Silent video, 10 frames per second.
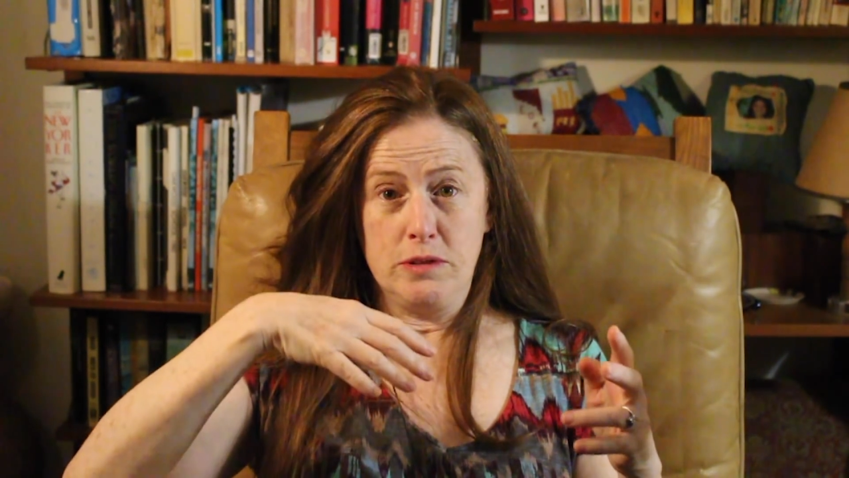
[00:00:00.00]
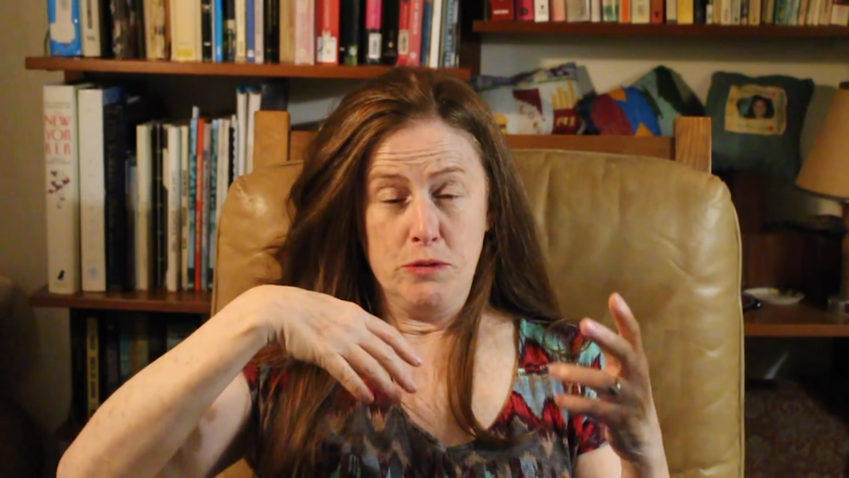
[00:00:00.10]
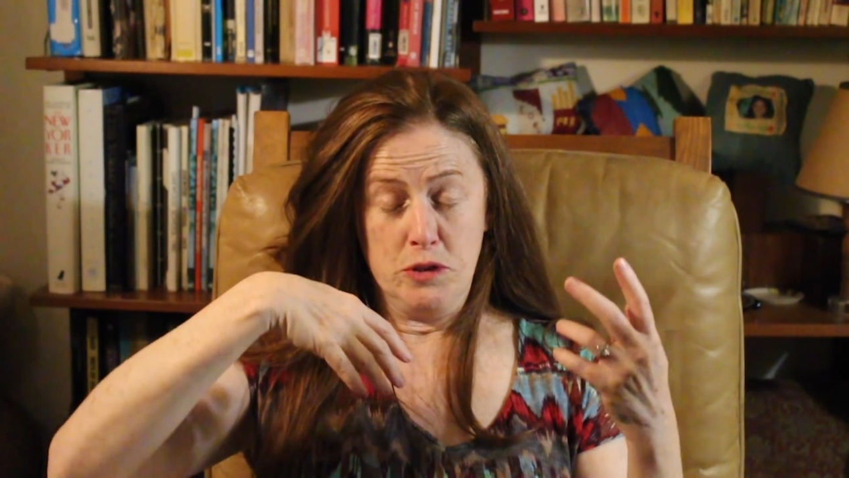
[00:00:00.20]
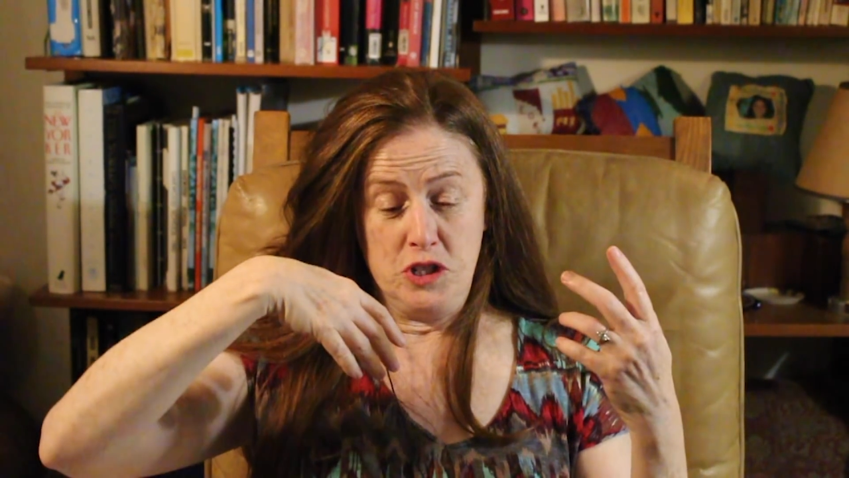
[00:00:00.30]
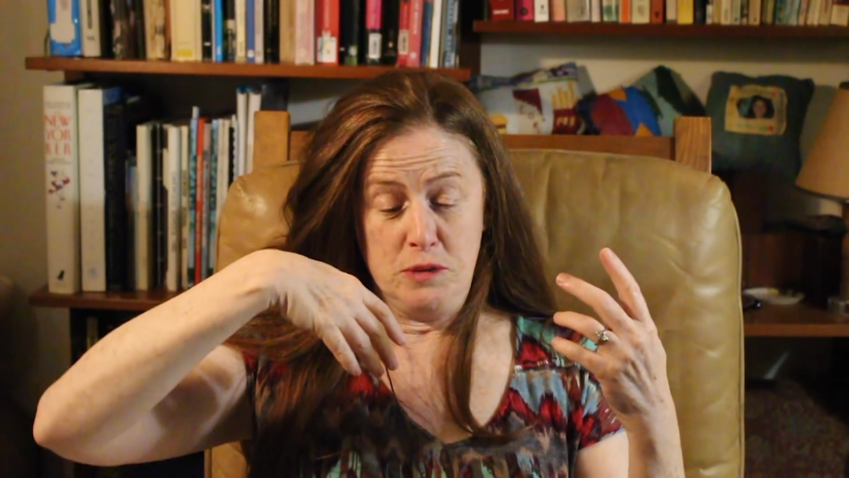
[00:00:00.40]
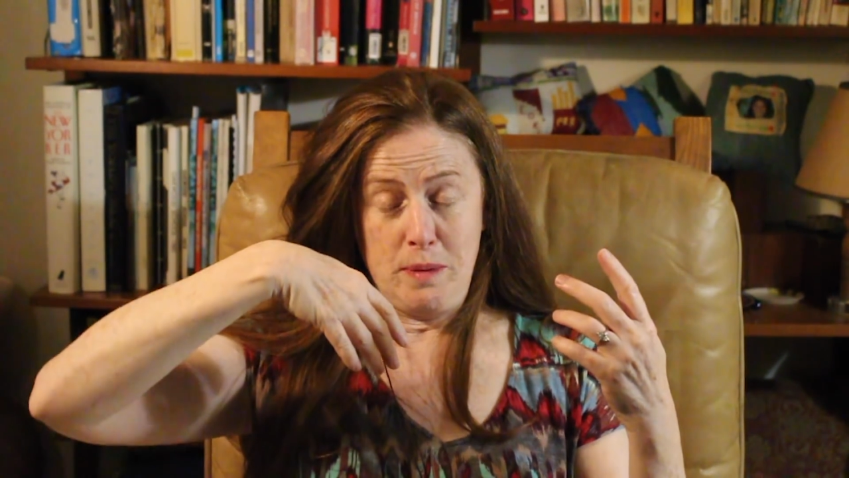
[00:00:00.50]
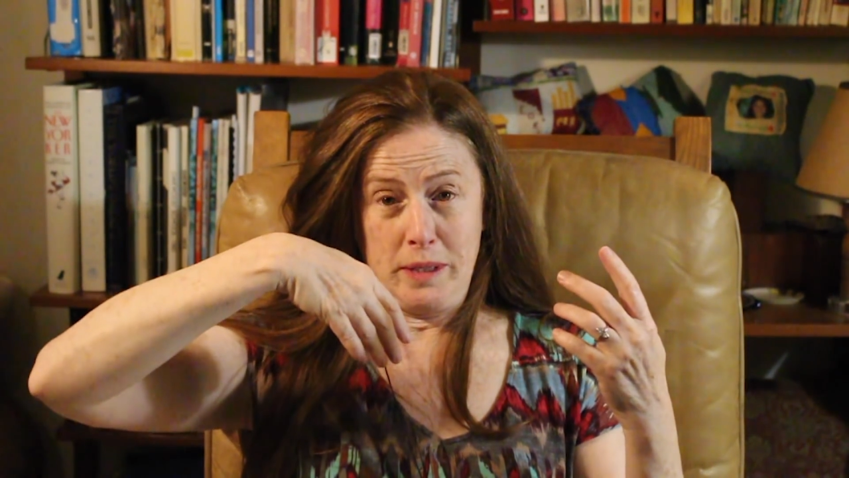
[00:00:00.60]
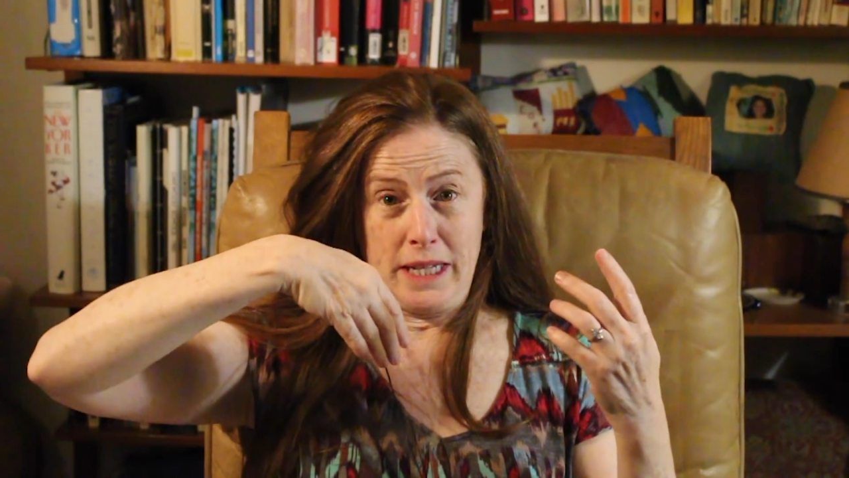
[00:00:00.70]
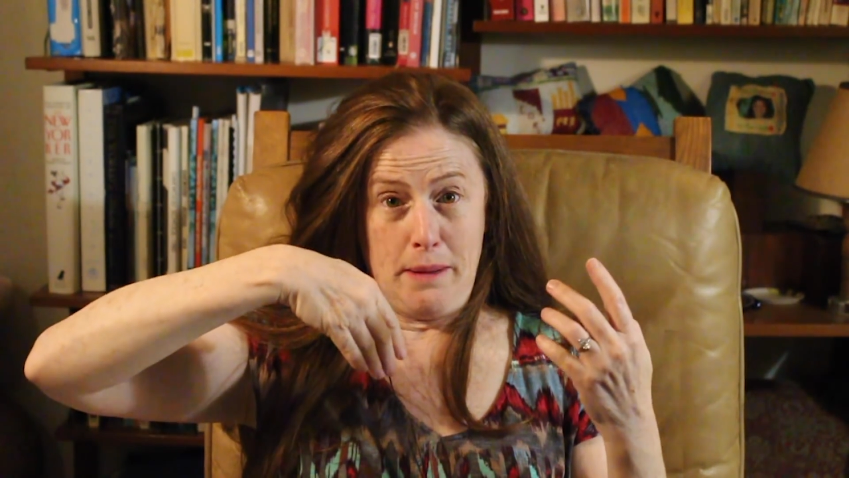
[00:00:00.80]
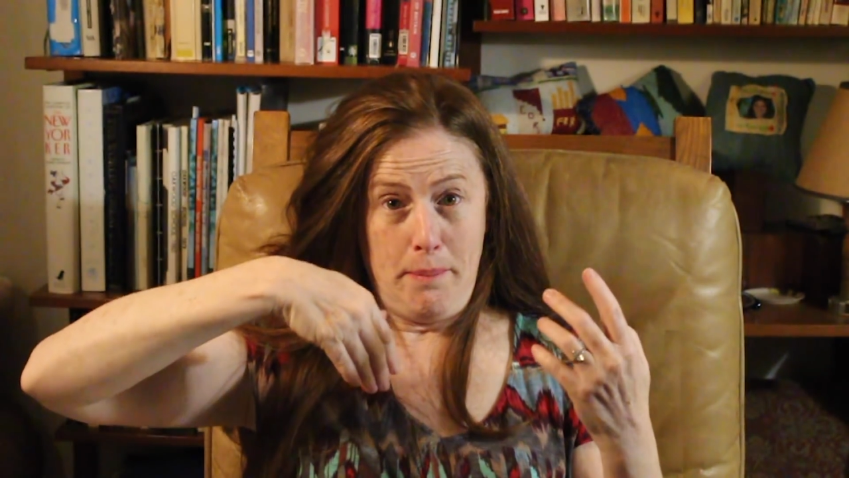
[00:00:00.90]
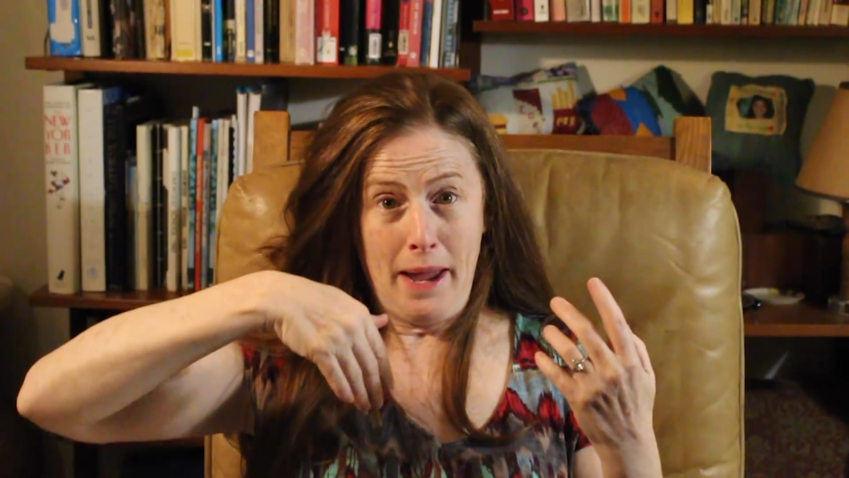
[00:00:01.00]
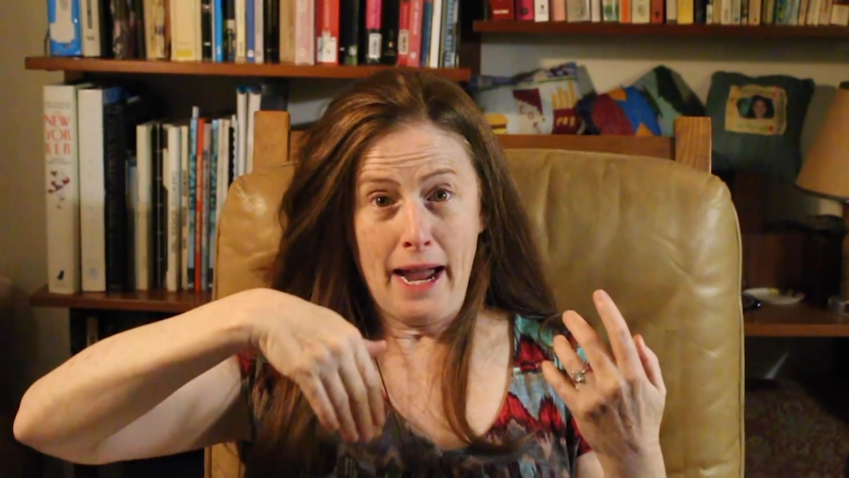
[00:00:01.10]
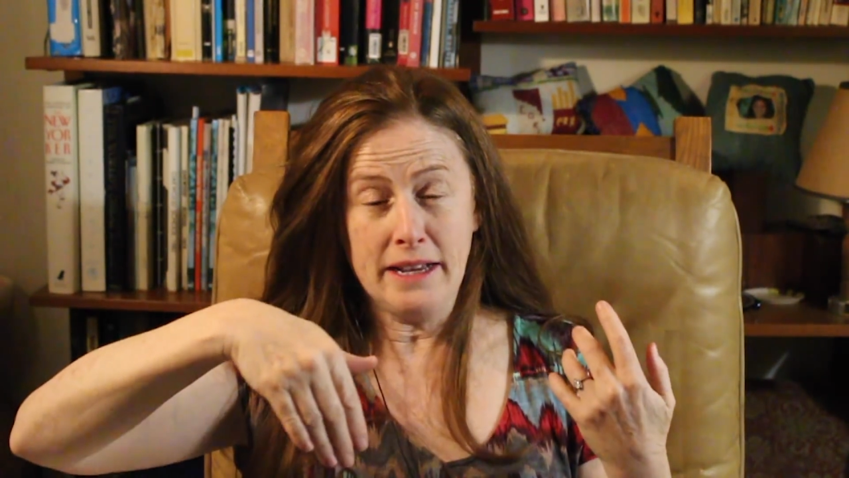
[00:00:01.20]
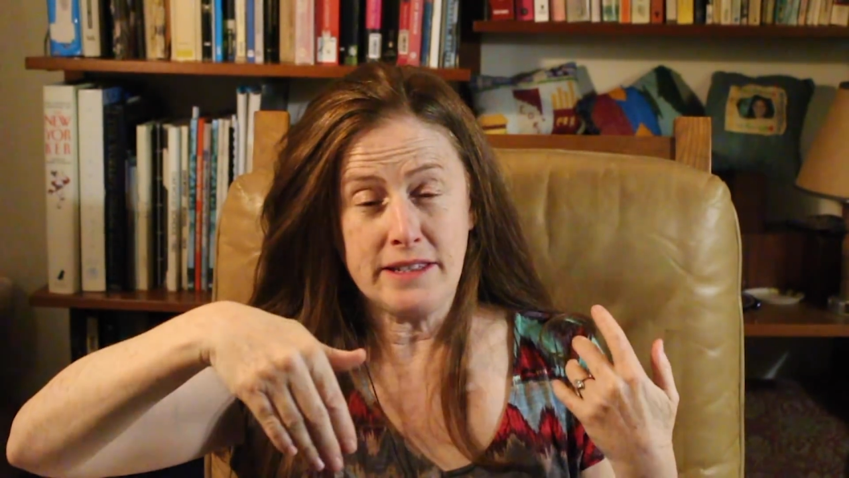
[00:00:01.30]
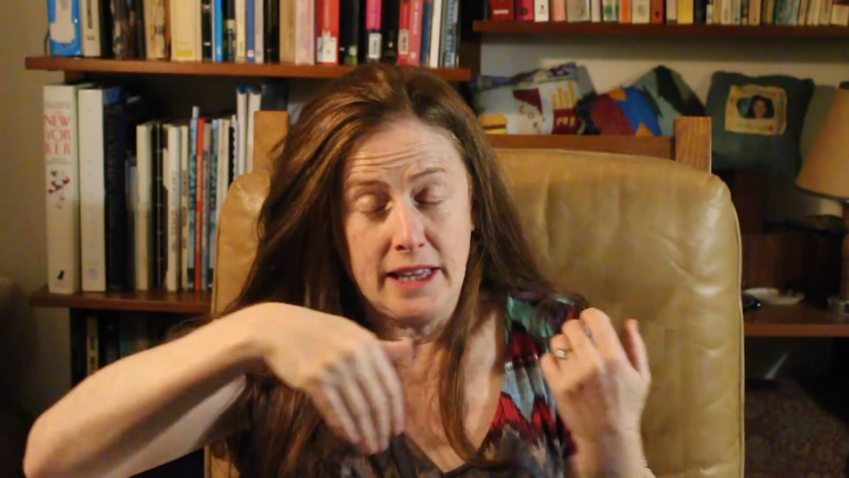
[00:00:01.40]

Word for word: you would just be able to get past